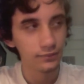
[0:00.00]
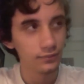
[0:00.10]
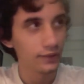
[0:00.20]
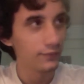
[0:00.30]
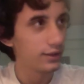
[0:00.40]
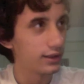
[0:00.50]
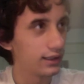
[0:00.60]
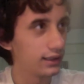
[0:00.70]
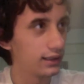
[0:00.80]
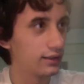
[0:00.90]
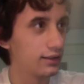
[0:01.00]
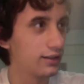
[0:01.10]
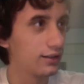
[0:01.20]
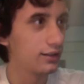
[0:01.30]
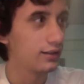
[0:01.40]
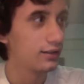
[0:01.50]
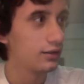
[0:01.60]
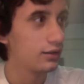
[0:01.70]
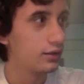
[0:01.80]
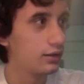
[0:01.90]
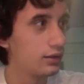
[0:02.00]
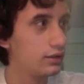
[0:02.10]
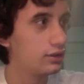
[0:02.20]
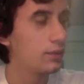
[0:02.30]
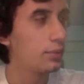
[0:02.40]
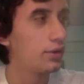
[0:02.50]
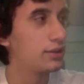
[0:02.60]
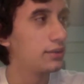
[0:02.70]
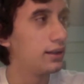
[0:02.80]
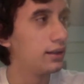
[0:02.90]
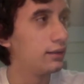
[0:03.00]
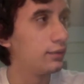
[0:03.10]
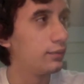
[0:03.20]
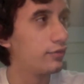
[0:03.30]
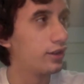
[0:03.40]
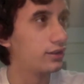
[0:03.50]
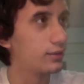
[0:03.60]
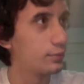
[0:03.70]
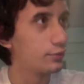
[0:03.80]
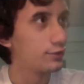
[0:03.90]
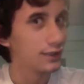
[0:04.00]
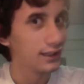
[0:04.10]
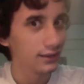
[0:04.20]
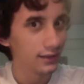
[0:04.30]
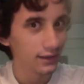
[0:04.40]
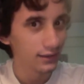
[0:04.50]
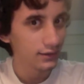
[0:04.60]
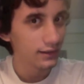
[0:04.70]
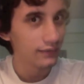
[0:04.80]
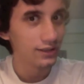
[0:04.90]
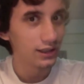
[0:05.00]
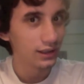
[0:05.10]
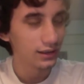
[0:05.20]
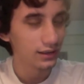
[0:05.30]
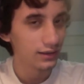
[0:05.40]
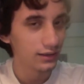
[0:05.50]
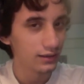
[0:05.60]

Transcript: my fucking... some parts of my fucked up personality have changed.